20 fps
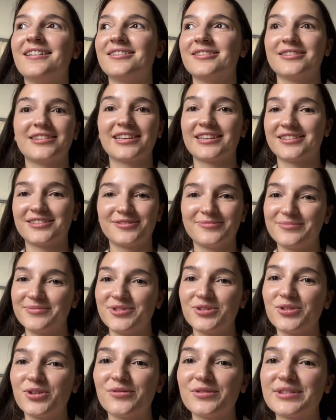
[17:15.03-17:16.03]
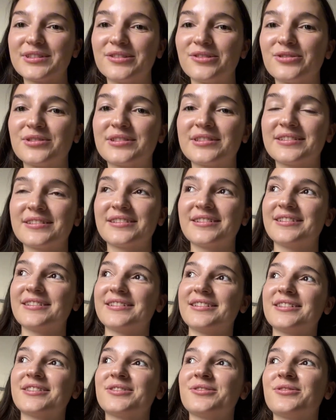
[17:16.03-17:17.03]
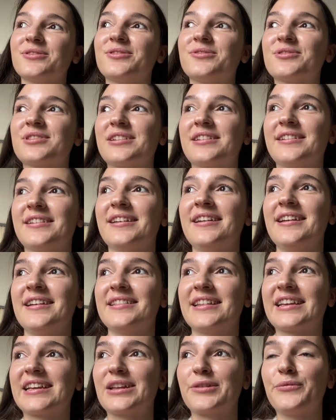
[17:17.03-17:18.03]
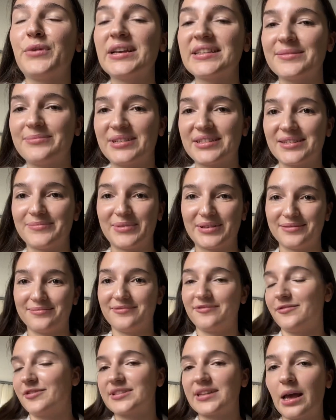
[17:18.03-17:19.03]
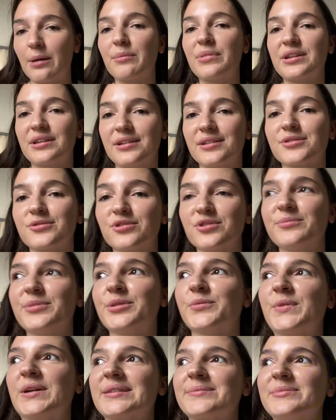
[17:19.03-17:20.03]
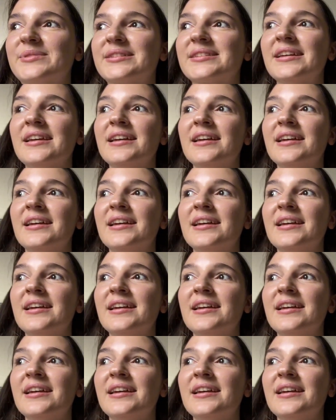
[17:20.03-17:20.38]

It's not usually like investments, but for somebody it could be investments.